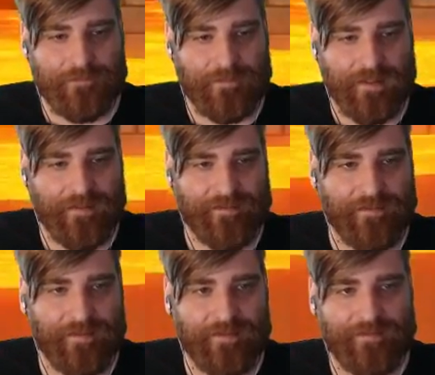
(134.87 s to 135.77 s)
Okay, let's
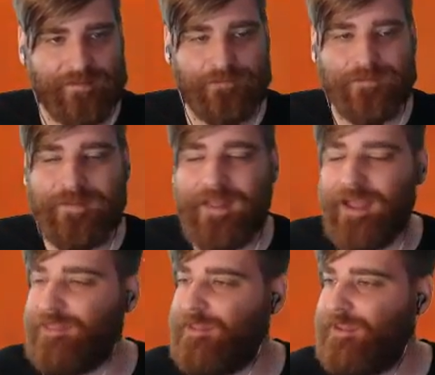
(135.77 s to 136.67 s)
do this.
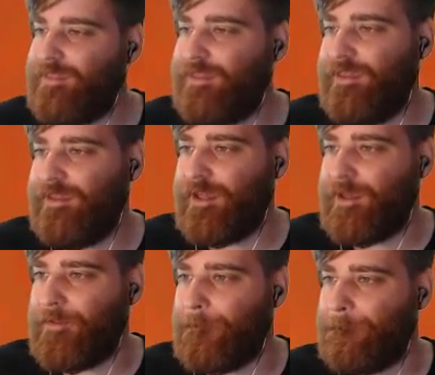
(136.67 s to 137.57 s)
I think the,
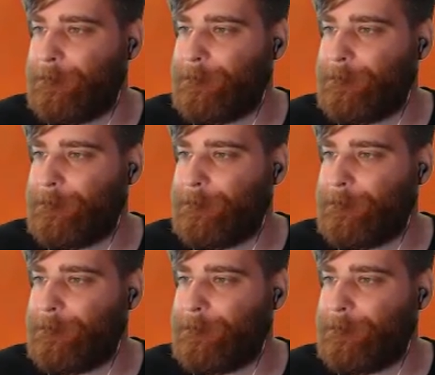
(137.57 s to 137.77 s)
I